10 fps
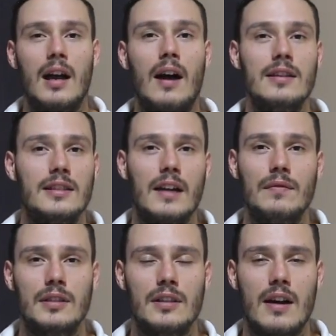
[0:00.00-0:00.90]
I used to have
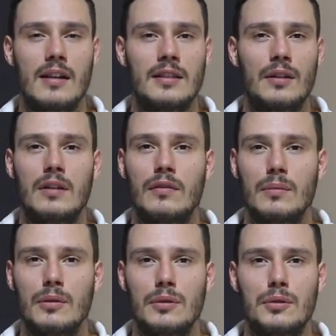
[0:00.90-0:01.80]
tinnitus. I got it
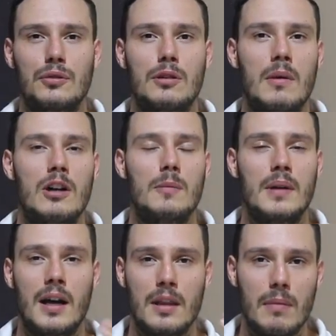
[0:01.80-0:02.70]
from noise trauma,
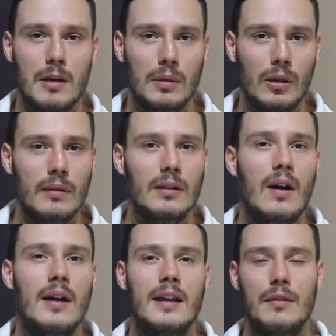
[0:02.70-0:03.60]
helping other people
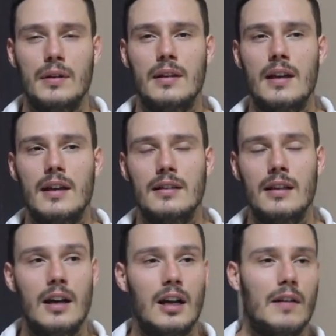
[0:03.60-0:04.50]
online get rid of theirs.
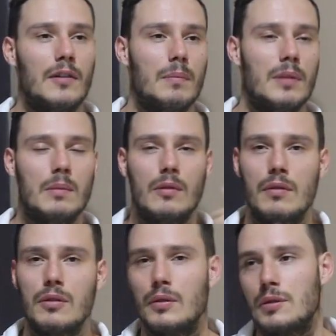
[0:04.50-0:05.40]
I've helped people
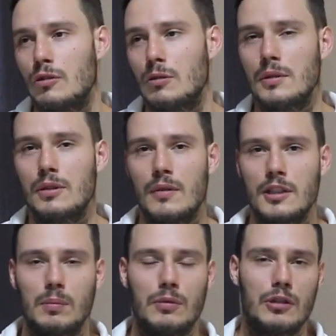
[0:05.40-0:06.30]
with noise trauma,
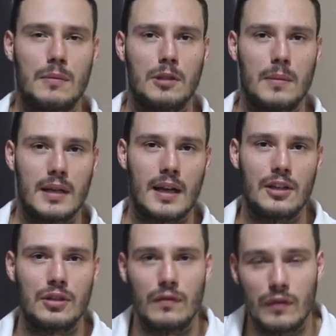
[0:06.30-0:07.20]
stress, prescription
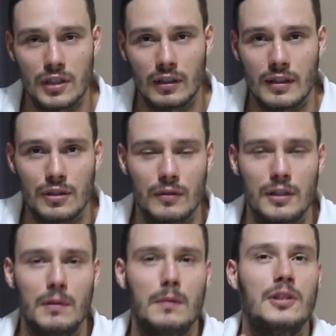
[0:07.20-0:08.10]
medication, physical
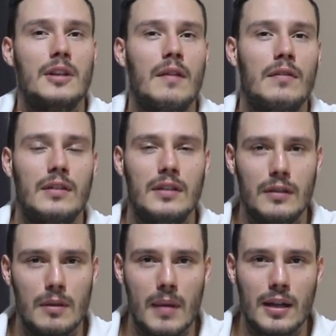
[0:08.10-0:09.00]
injuries, pretty much everything you
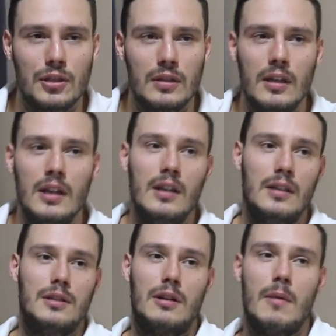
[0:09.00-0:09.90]
could imagine.
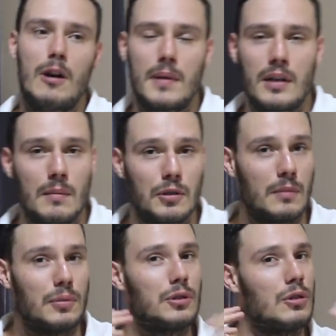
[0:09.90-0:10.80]
So I'm helping them, so
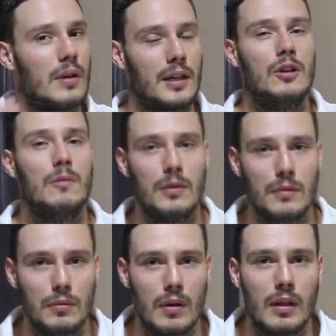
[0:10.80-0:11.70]
I'm sure I can help you
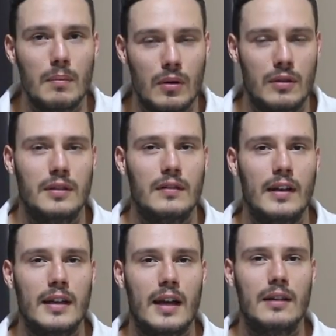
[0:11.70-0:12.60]
as well. I'm positive
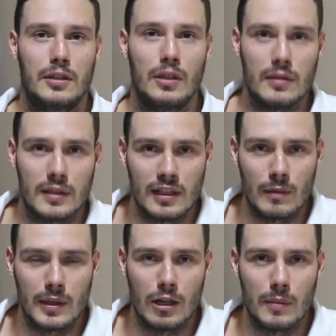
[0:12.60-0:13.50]
I can. So since
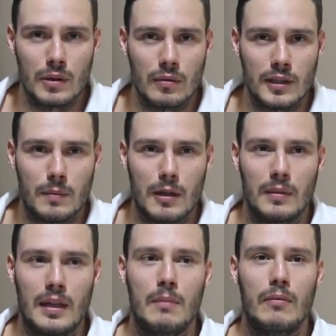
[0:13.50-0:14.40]
I've been helping all these
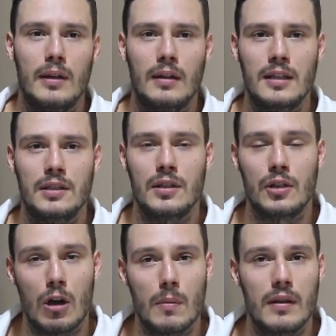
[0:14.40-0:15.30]
people, I'm realizing a
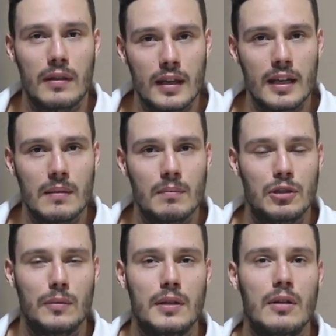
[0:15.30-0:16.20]
common theme
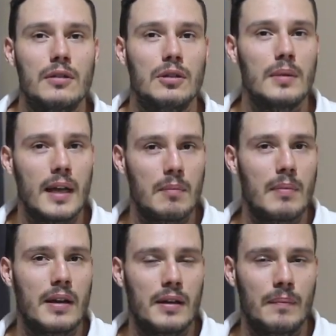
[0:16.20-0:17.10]
between those who get
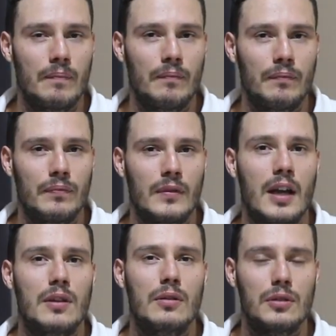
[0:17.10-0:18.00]
better
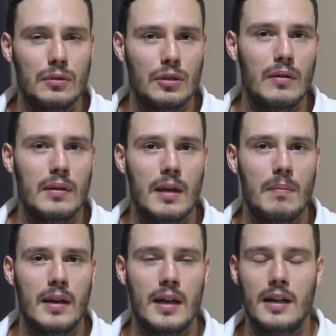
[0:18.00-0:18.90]
and those who don't get
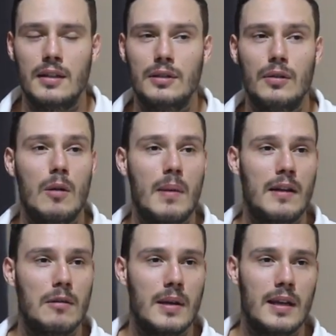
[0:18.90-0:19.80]
better. And it's not
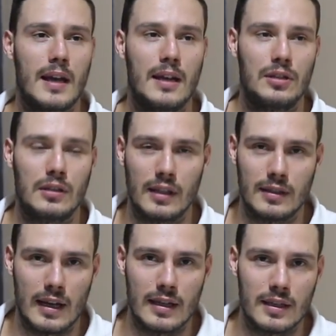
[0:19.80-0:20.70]
about the medication they
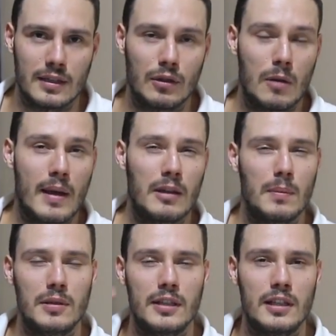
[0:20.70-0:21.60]
take, it's not about the
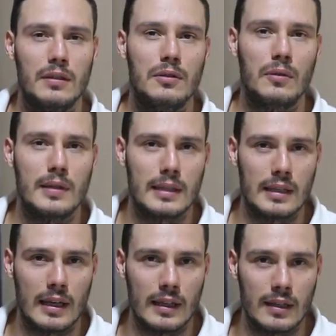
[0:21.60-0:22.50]
particular noise
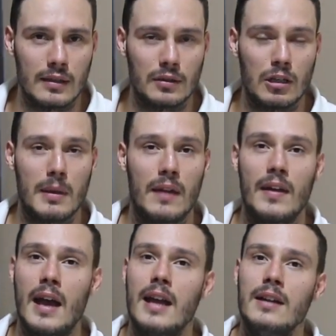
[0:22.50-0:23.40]
in their ear, it's not about
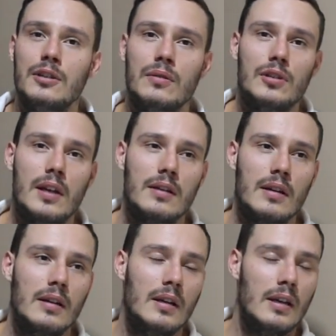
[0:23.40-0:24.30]
their age or
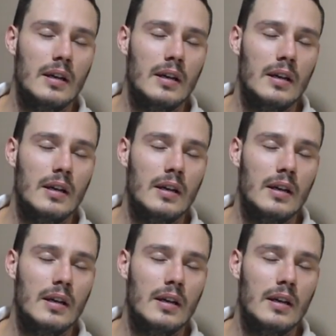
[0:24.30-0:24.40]
gender.